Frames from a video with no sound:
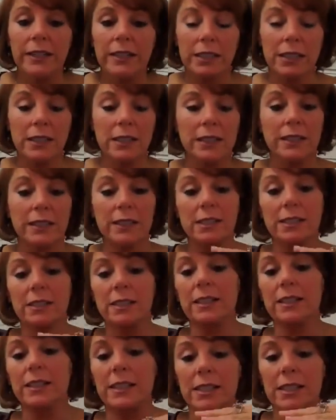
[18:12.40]

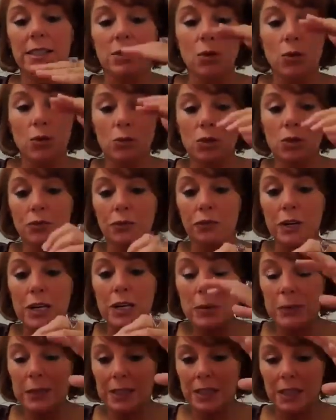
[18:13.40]
It's those
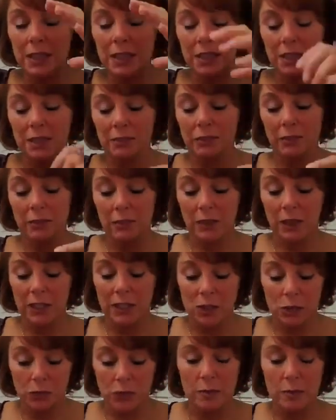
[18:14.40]
frequencies of
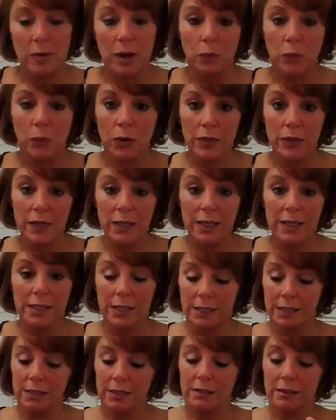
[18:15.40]
extreme
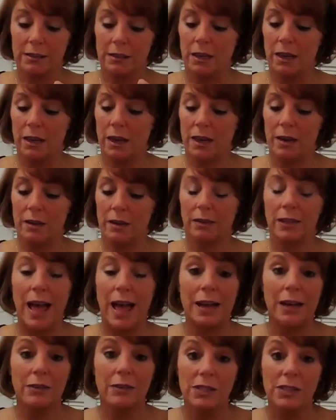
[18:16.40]
unworthiness,
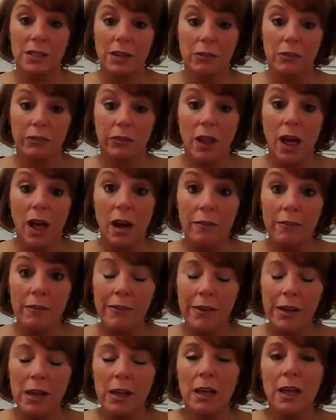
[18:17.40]
lack of
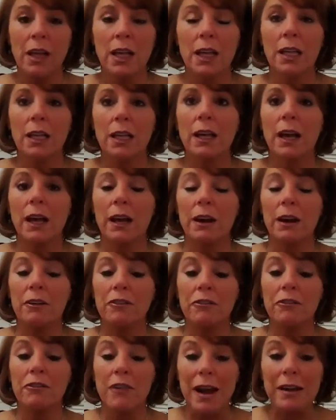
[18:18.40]
self-love. A
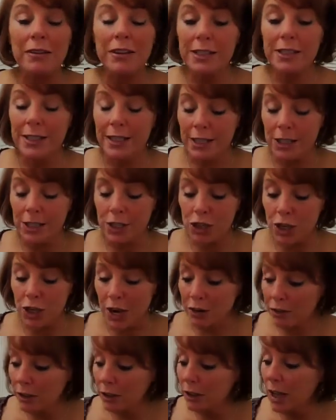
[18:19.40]
virus in
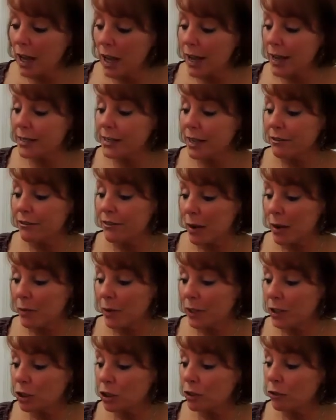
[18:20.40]
general as a
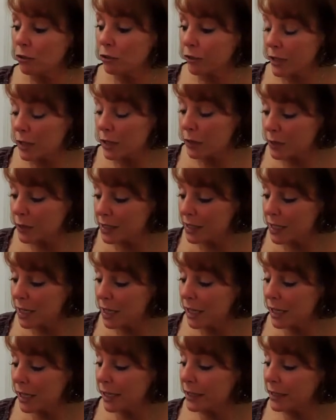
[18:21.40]
vibrational
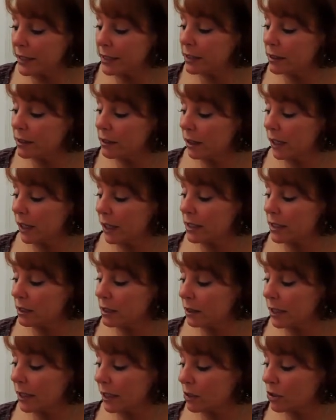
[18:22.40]
frequency is
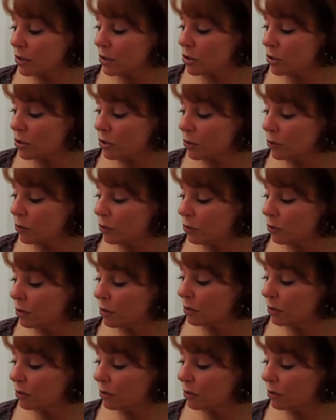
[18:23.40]
linked to